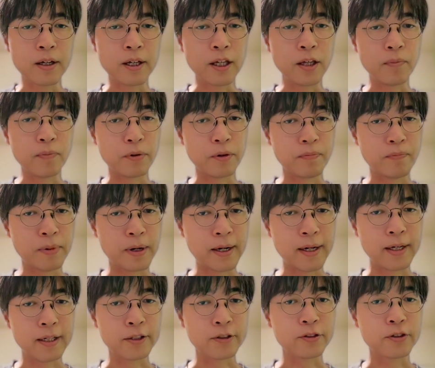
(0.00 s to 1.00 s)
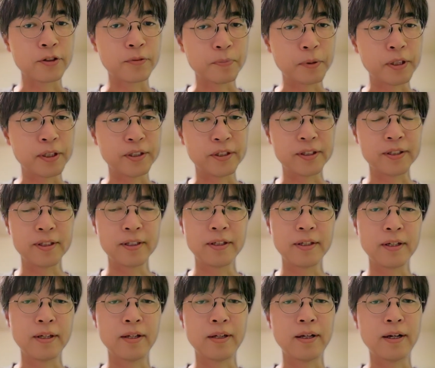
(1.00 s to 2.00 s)
improvised speech
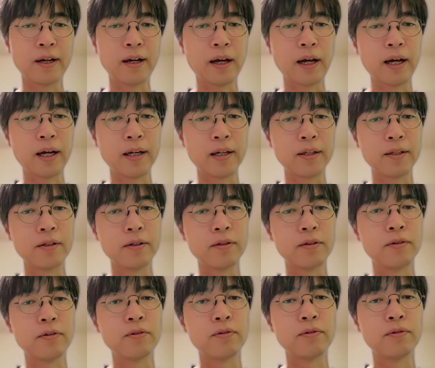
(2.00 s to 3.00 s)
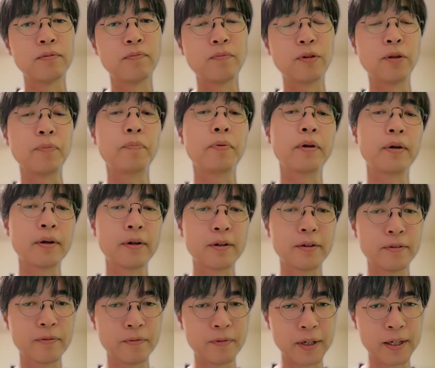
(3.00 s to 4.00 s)
and
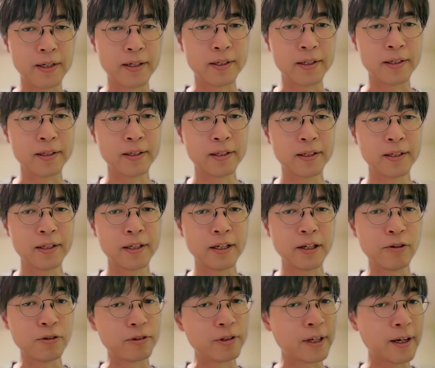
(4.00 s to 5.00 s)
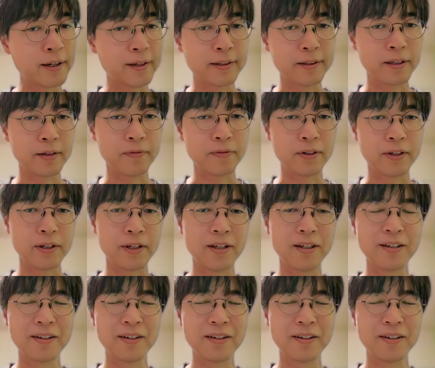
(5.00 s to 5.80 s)
prepared one alternatively.